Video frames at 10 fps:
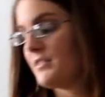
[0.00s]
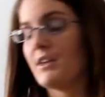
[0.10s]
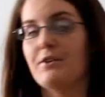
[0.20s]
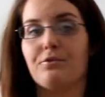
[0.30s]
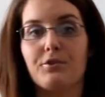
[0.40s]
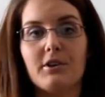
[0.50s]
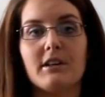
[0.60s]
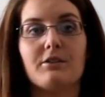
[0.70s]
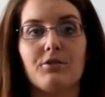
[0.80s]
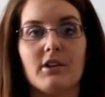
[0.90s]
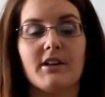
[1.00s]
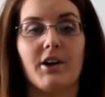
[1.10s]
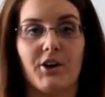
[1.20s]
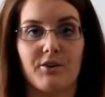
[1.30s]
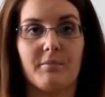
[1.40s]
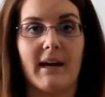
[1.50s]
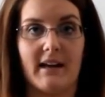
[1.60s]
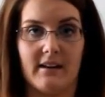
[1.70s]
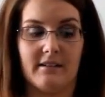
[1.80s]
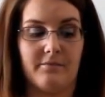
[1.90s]
they really, really hurt my
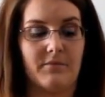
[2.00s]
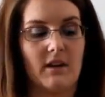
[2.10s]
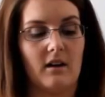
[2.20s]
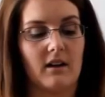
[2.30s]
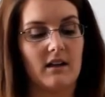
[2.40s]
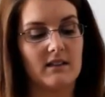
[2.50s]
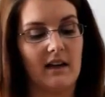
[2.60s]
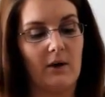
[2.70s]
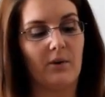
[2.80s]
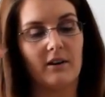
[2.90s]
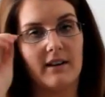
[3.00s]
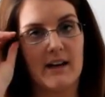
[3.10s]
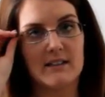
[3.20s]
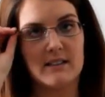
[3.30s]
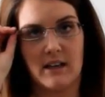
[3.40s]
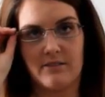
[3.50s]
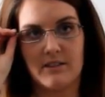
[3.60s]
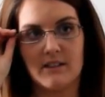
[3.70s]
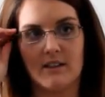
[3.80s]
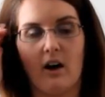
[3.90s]
head because I wear glasses
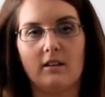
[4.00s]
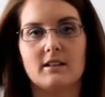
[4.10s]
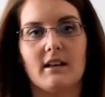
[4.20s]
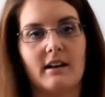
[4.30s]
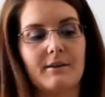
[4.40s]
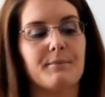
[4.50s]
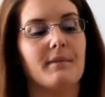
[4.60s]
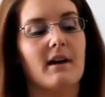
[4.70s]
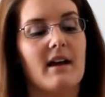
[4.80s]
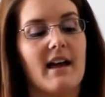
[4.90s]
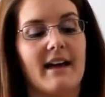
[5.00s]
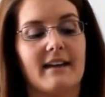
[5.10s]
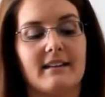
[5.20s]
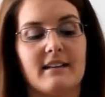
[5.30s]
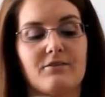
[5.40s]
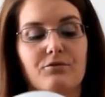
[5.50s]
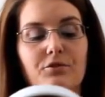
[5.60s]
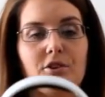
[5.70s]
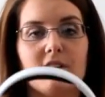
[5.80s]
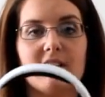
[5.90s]
obviously all the time and it
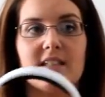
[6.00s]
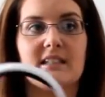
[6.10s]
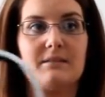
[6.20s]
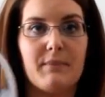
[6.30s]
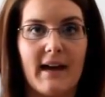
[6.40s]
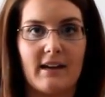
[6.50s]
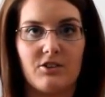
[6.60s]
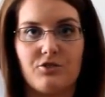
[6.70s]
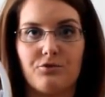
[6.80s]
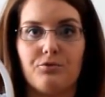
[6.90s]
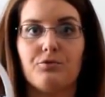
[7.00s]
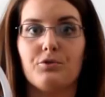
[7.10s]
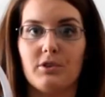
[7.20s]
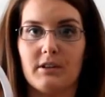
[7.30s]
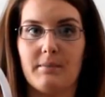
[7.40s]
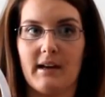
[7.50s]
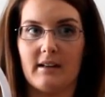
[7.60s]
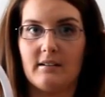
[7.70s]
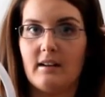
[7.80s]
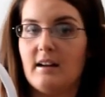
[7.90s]
really smashed really
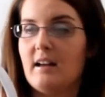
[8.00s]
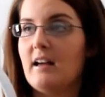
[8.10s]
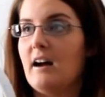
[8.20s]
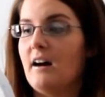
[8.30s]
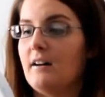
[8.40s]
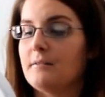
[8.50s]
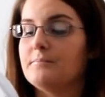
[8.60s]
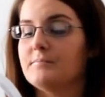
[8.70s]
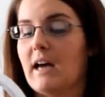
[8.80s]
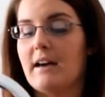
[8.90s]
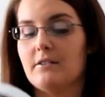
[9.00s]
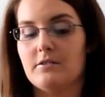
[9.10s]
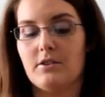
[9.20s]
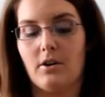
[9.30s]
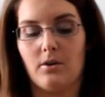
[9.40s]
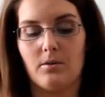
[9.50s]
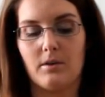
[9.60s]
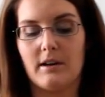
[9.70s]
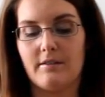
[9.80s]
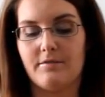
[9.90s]
bad. Um, I don't
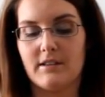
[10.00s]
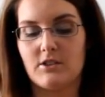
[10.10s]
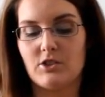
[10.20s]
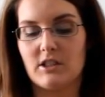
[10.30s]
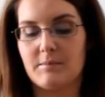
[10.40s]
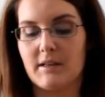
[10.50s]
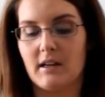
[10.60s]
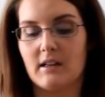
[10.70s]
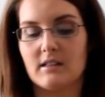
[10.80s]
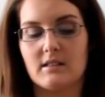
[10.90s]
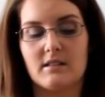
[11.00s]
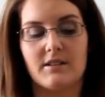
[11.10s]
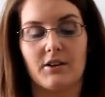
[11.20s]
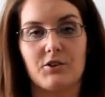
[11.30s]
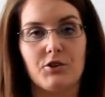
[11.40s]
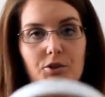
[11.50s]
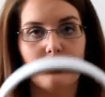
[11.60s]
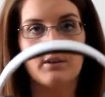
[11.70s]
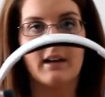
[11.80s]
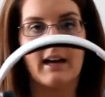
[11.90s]
know if it's just because they're new
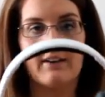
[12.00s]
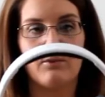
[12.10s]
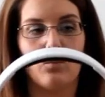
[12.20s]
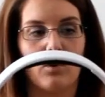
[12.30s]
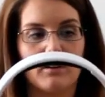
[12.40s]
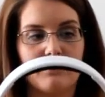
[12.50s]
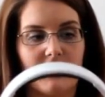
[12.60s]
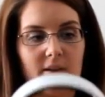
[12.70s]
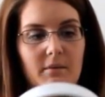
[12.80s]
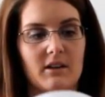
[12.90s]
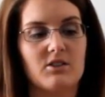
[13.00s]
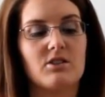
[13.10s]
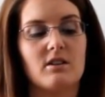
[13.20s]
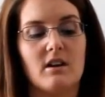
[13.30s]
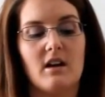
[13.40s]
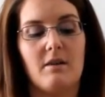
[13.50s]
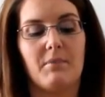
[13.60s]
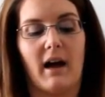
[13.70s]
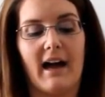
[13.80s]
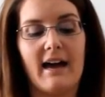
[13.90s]
and I haven't worn them very much,
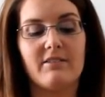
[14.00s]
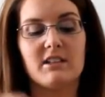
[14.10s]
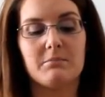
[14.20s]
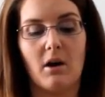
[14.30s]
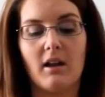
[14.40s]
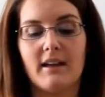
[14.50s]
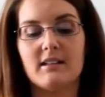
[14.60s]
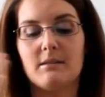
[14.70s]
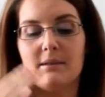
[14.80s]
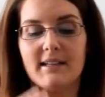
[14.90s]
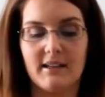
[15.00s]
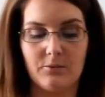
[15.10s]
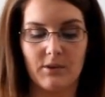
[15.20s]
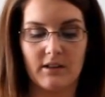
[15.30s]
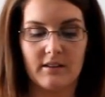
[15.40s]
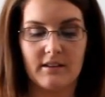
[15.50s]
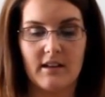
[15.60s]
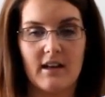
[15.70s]
but I have a small head to begin with